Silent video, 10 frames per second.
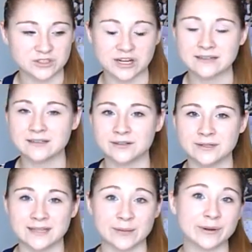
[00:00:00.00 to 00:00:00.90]
trying to do
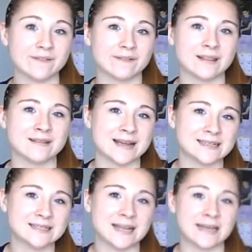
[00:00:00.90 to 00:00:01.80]
it like perfectly the
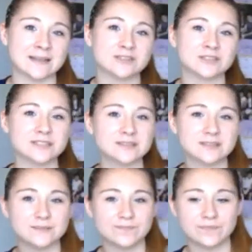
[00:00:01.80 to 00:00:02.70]
next day. It's
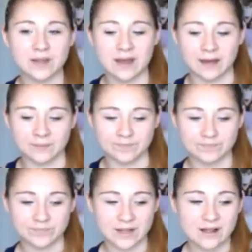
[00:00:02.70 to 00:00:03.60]
just
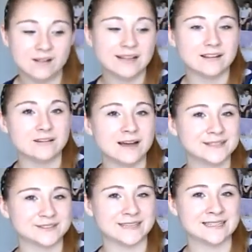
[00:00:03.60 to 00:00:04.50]
like little
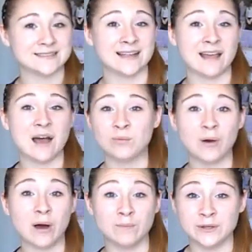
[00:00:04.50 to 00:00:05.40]
exercises like that
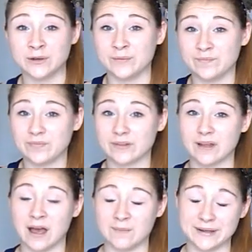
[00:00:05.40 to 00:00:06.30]
will help you
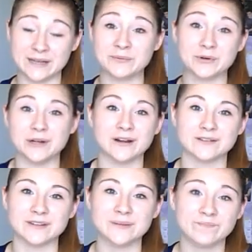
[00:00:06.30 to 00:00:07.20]
pick up
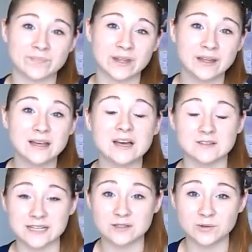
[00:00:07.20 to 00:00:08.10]
choreography.
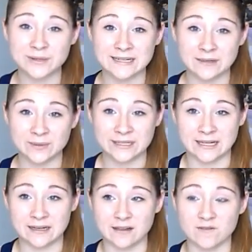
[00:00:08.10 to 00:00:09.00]
So that's what we did. We
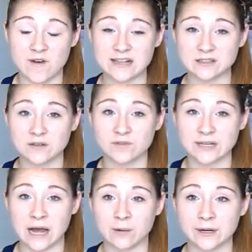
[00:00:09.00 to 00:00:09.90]
did the fight song for
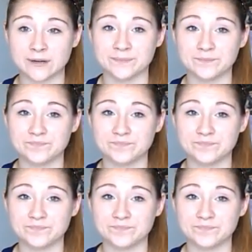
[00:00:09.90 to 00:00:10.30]
an hour,